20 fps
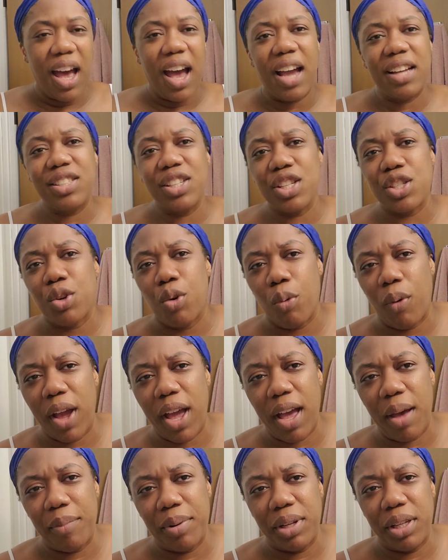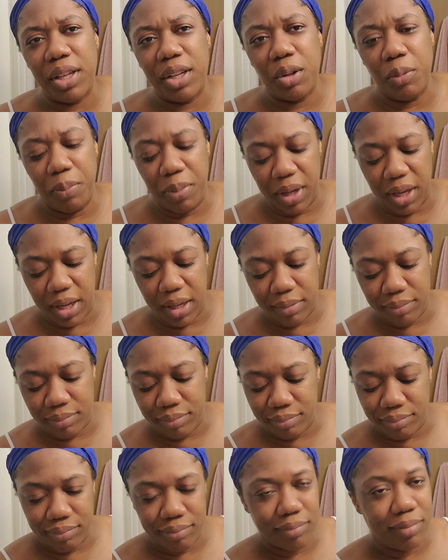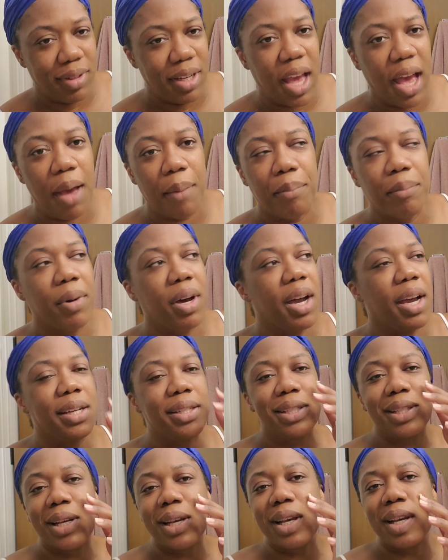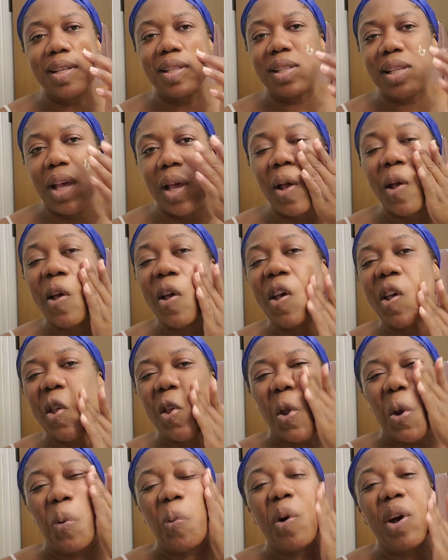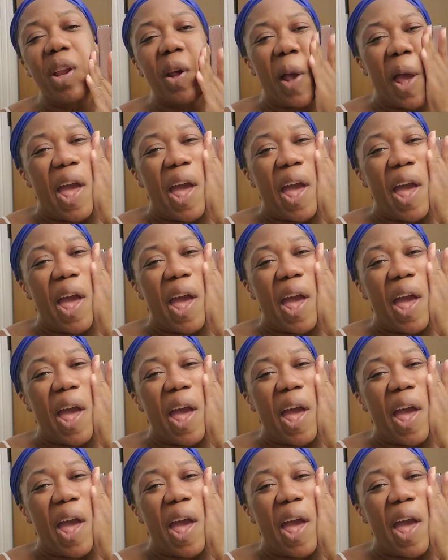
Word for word: I just grab a little bit, not much, because you don't want to